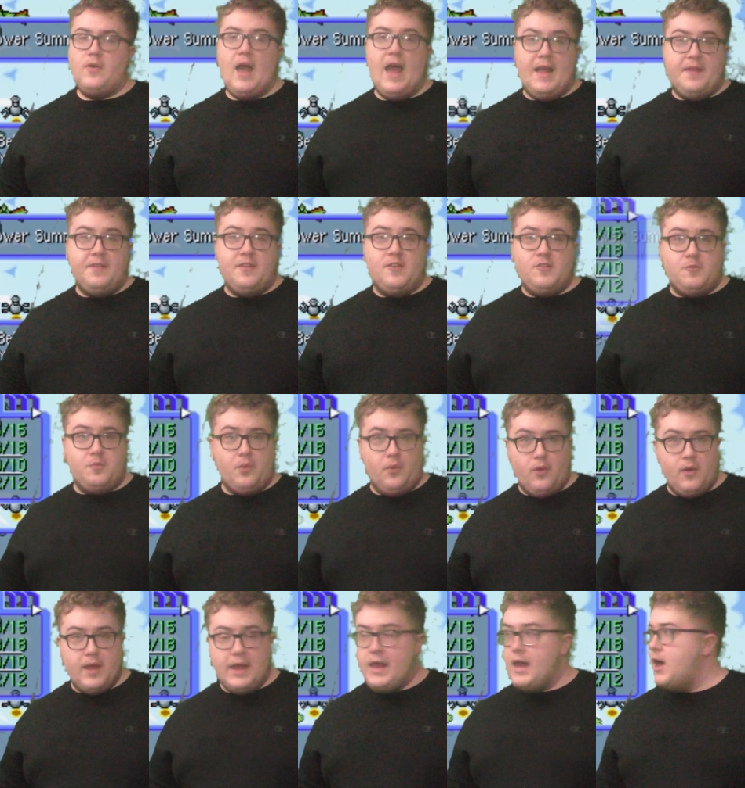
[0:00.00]
At this
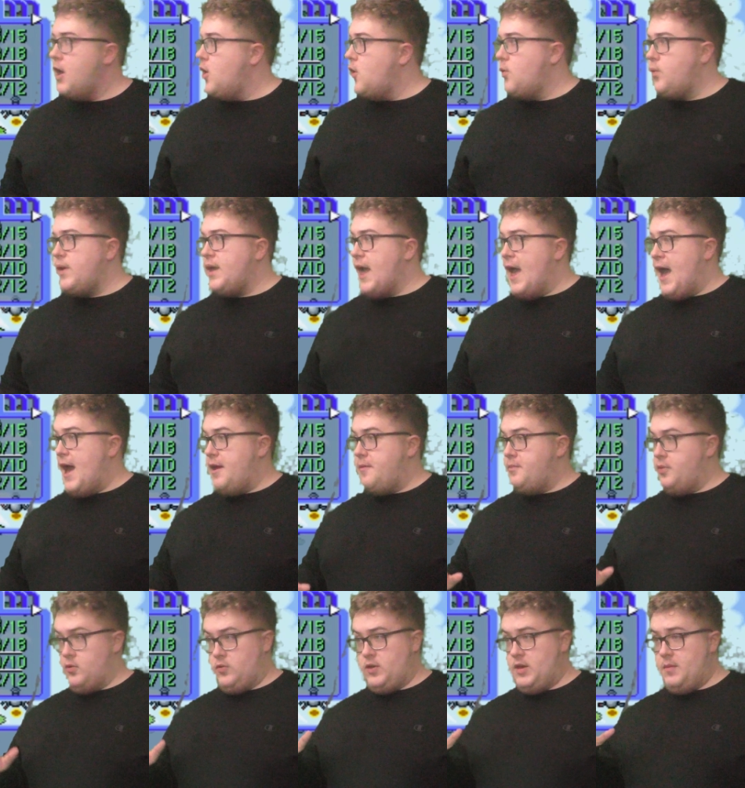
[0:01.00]
point, we had
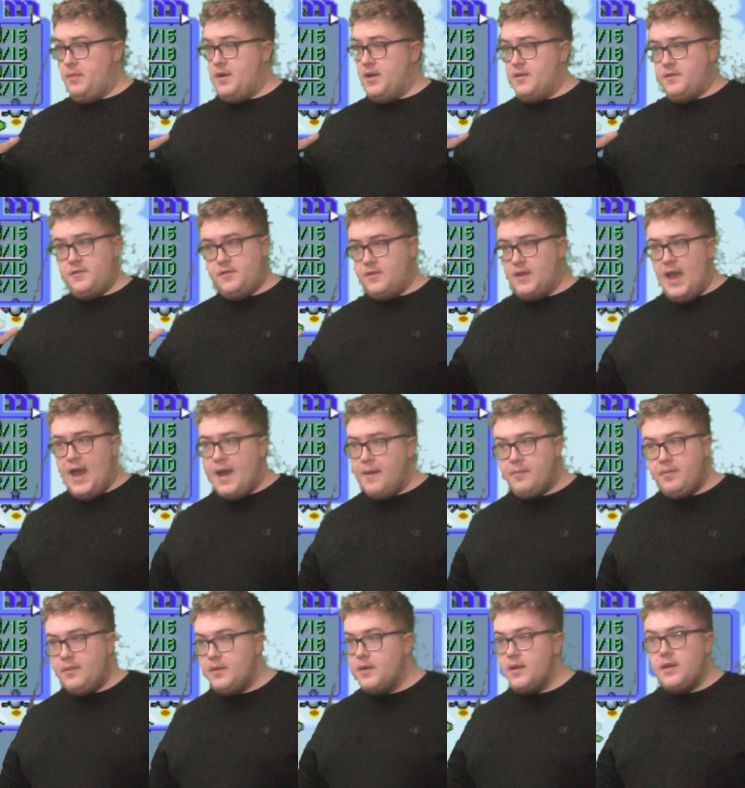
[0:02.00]
Pokemon
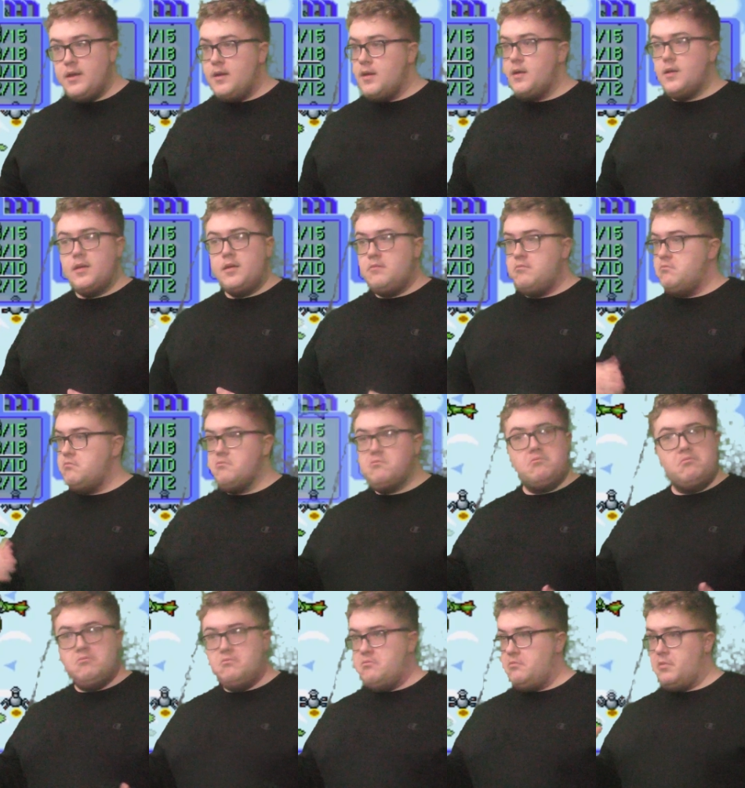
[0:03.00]
Snap,
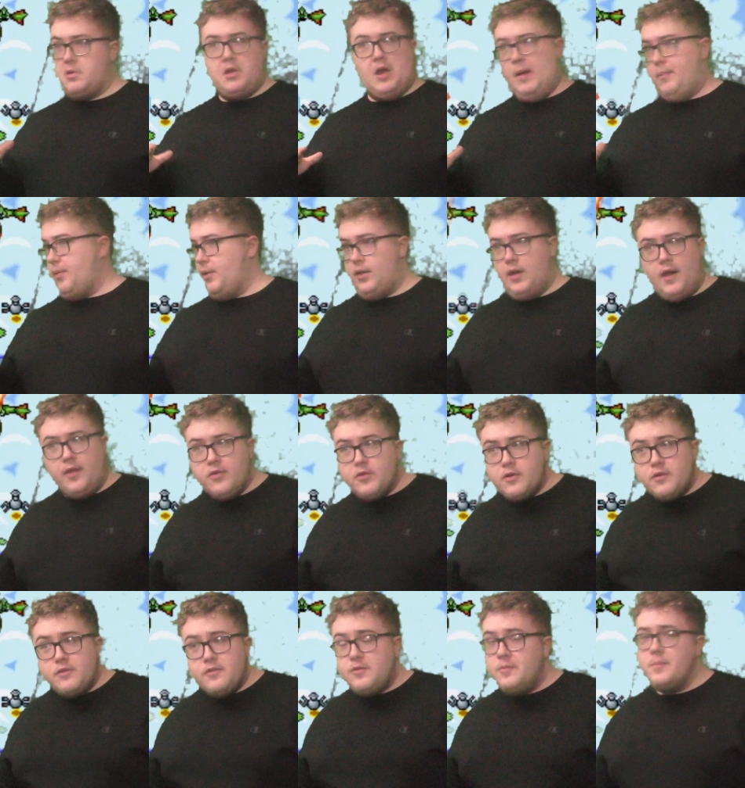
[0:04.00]
couple
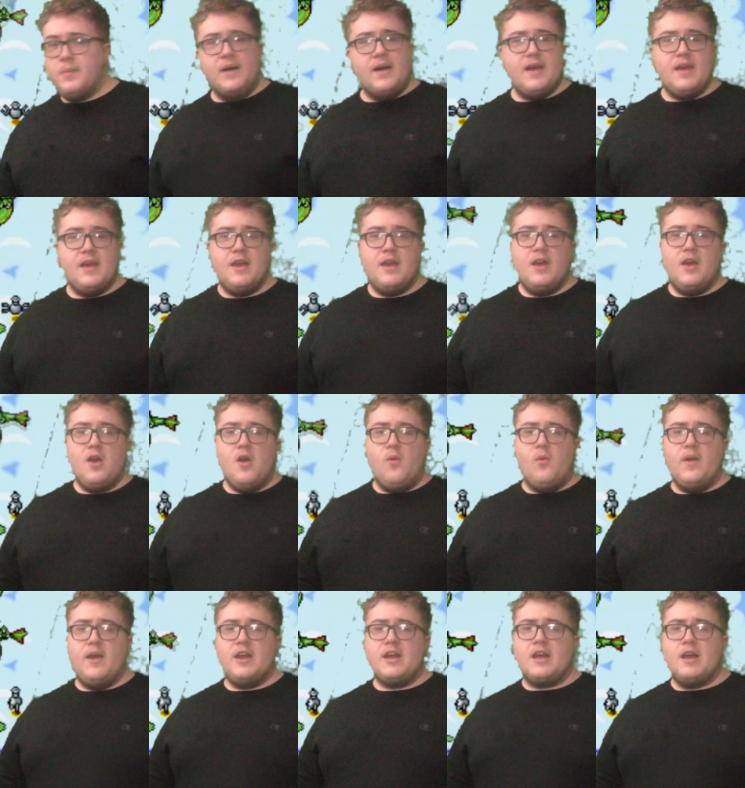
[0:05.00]
others, but
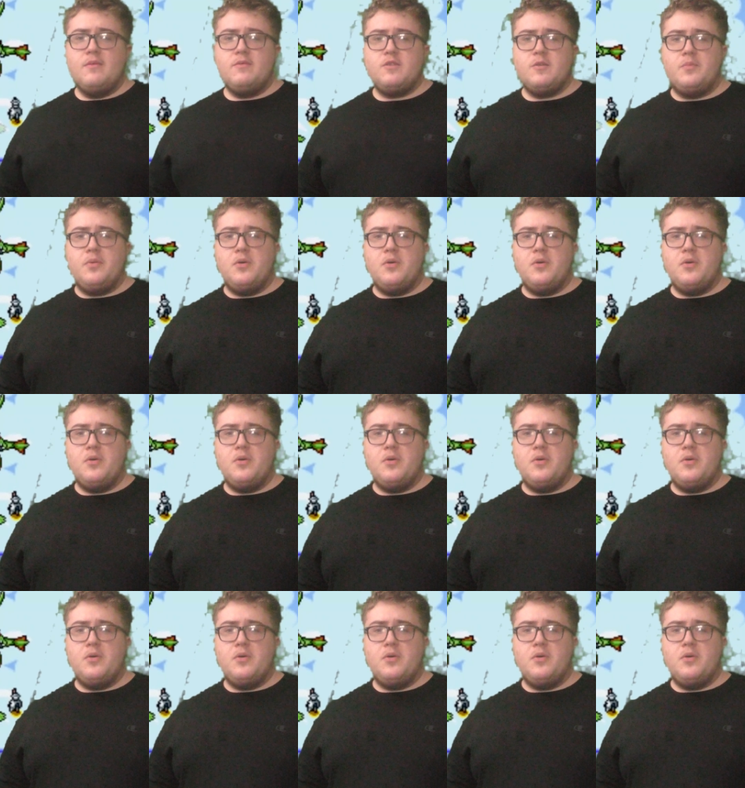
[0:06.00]
when it comes to